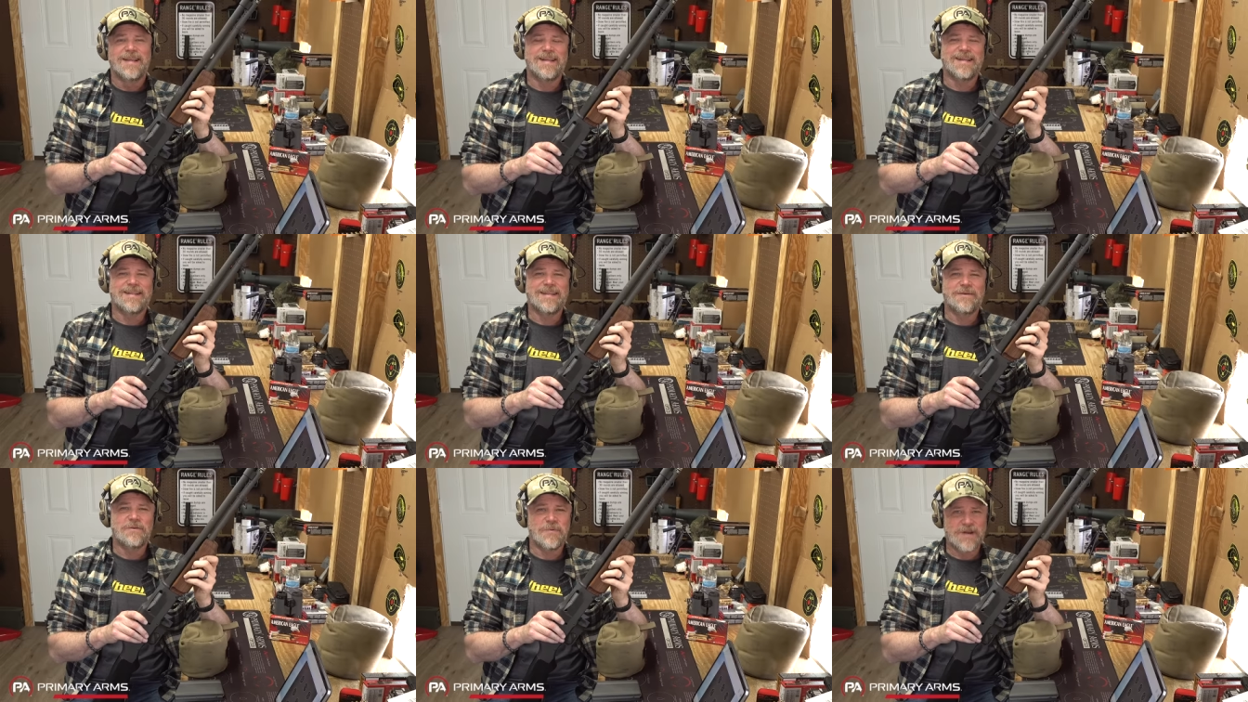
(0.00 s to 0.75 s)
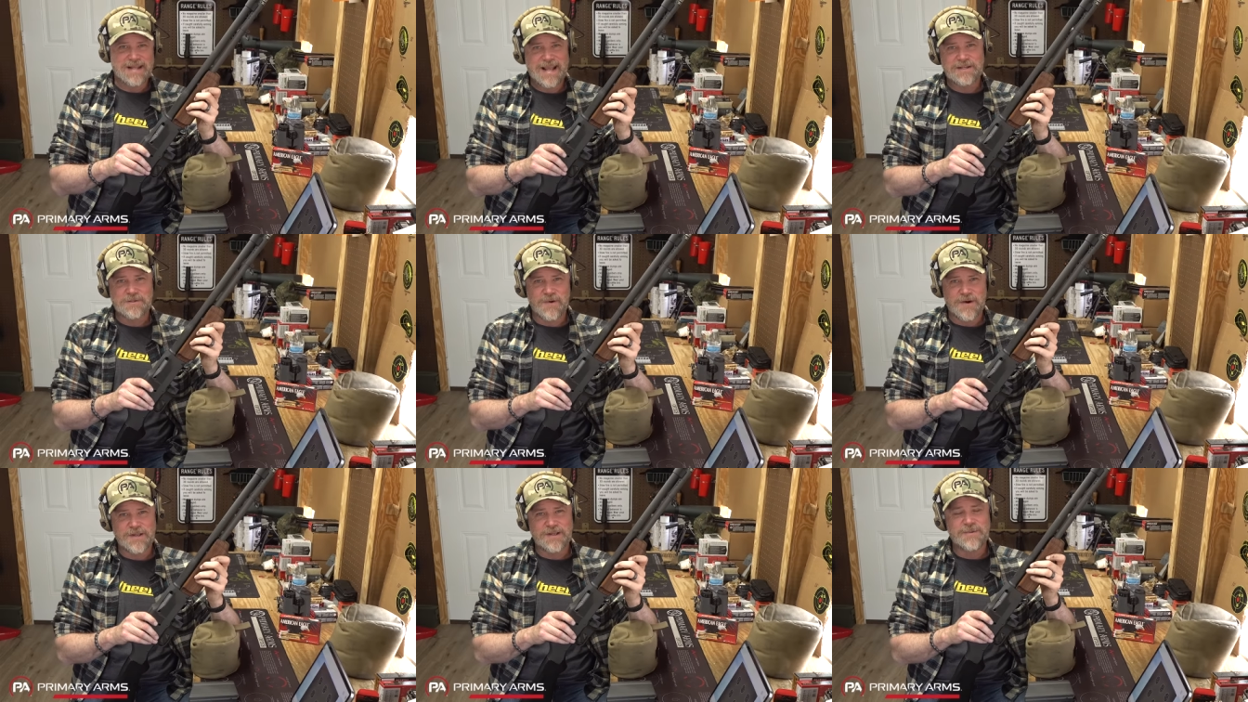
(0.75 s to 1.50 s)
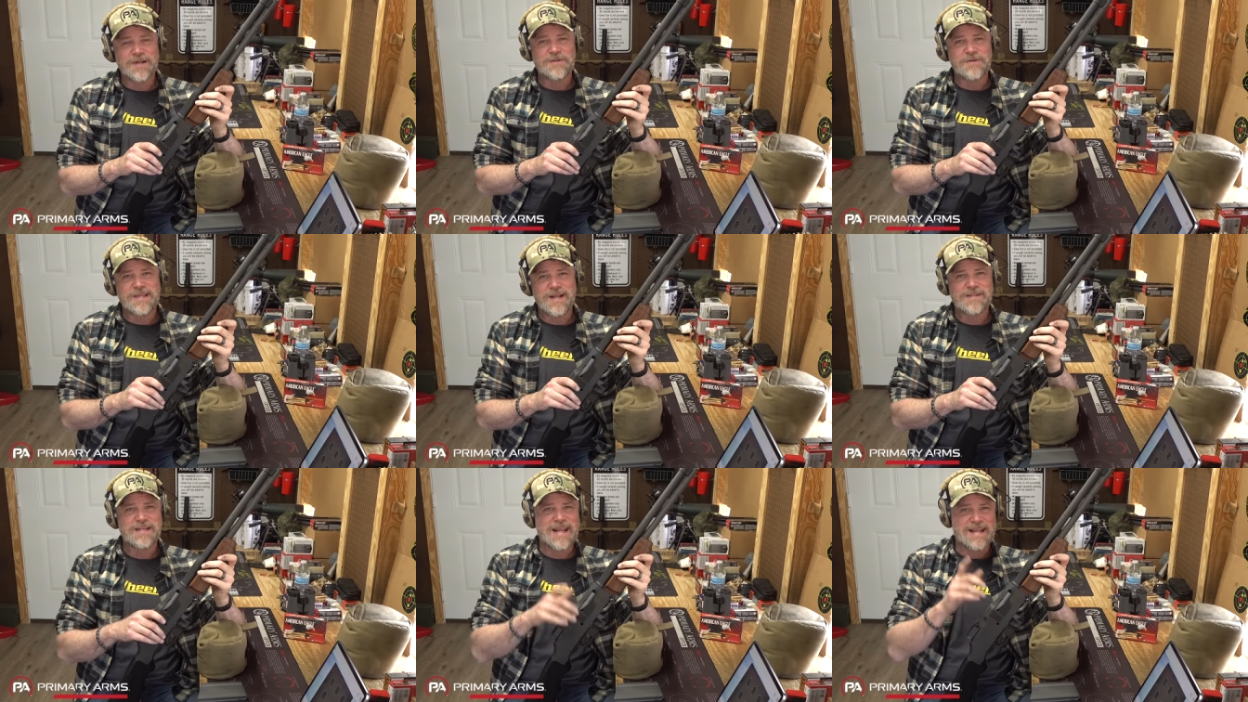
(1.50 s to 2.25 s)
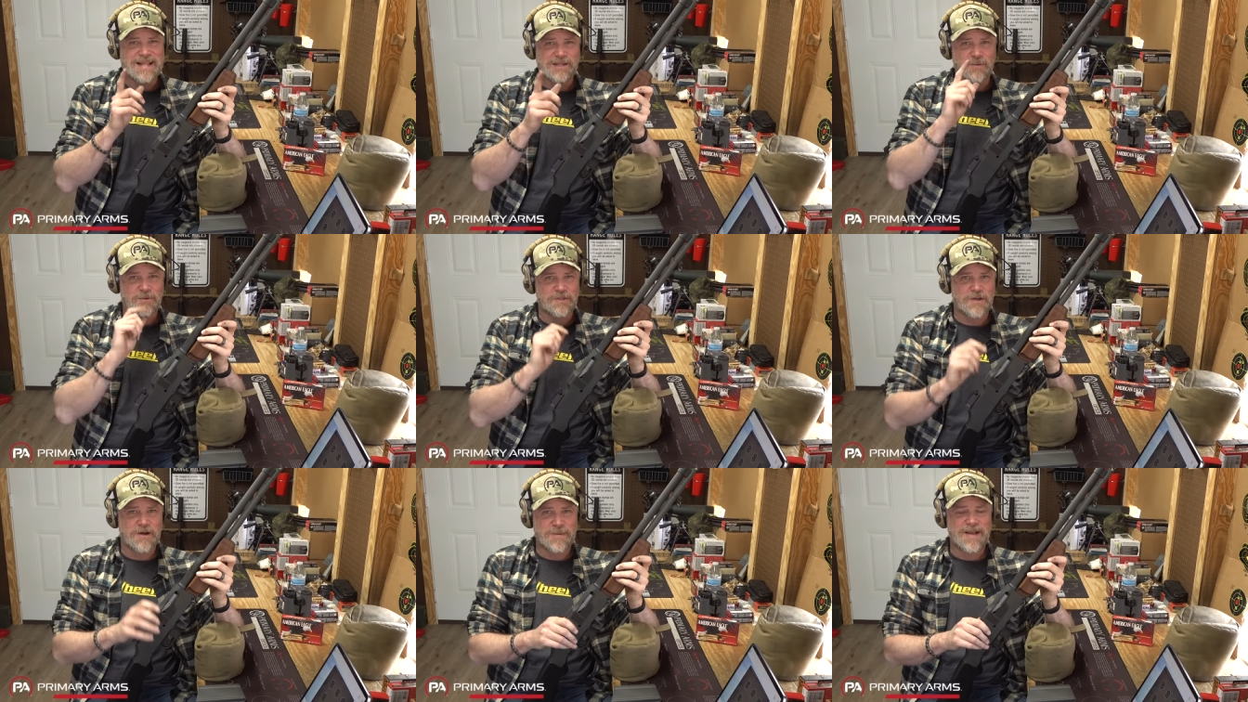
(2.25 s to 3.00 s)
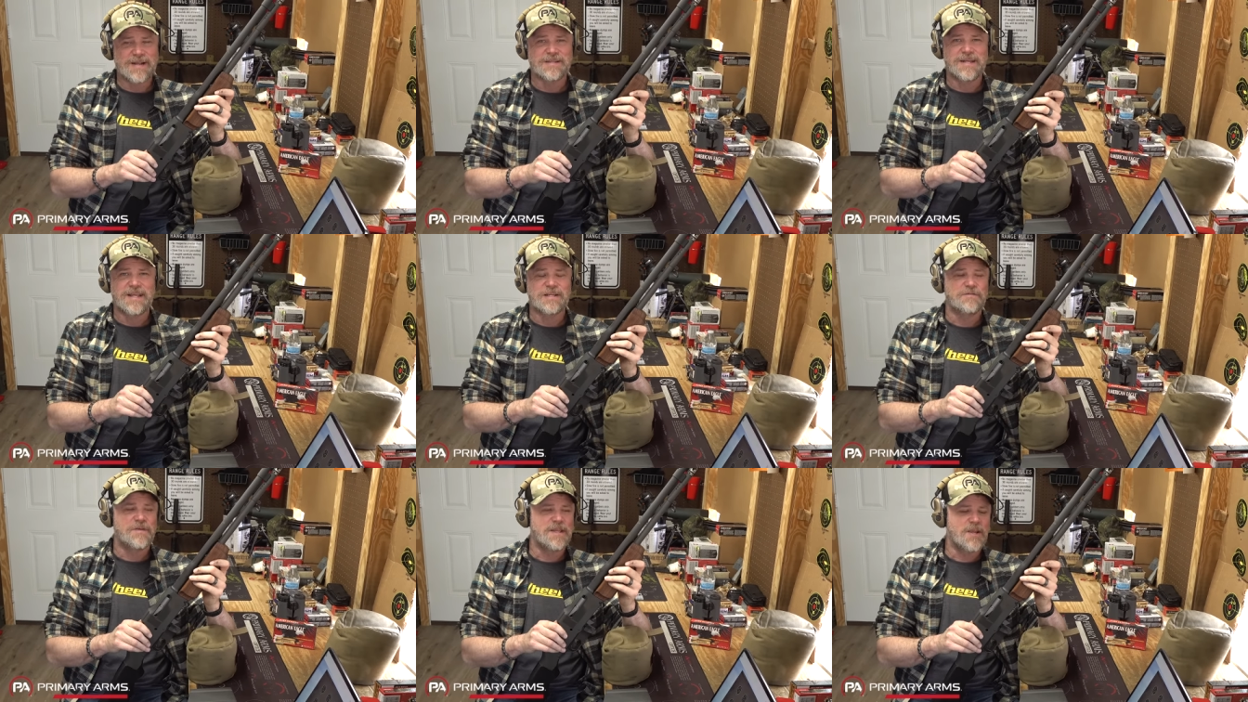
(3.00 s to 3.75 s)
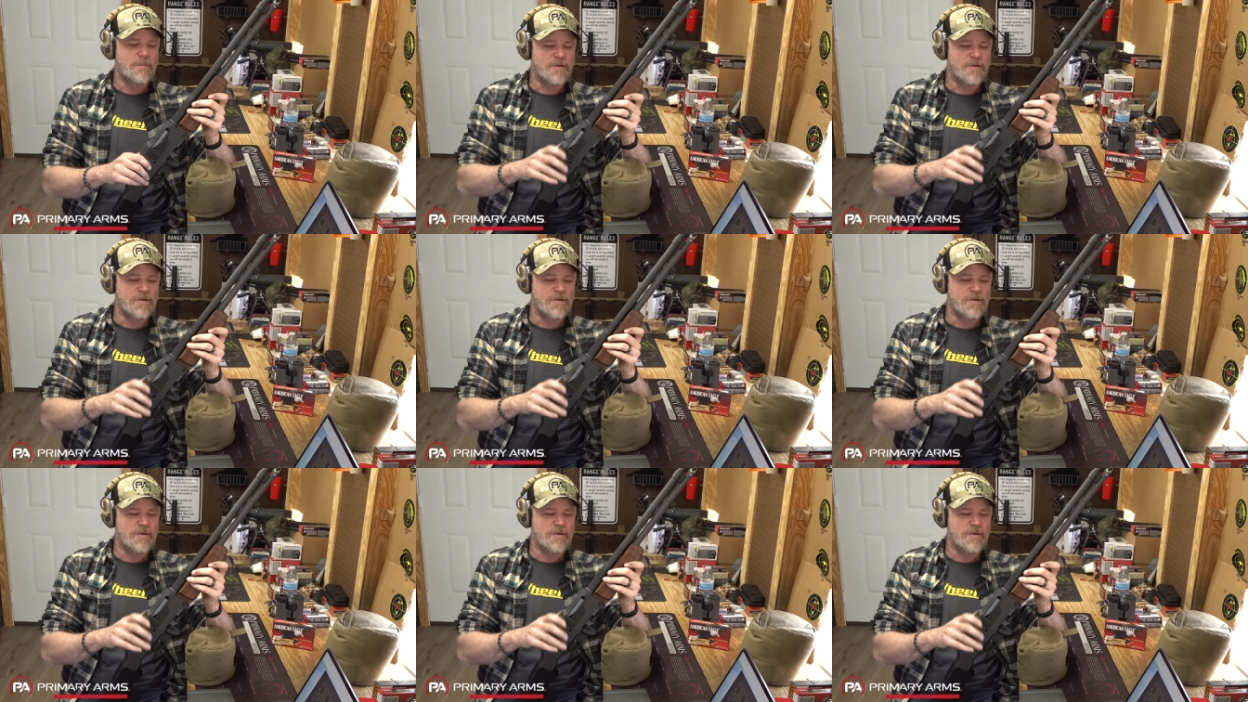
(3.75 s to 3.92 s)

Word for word: and they would bring that to market around 2008, and that's what we're going to talk about in today's video.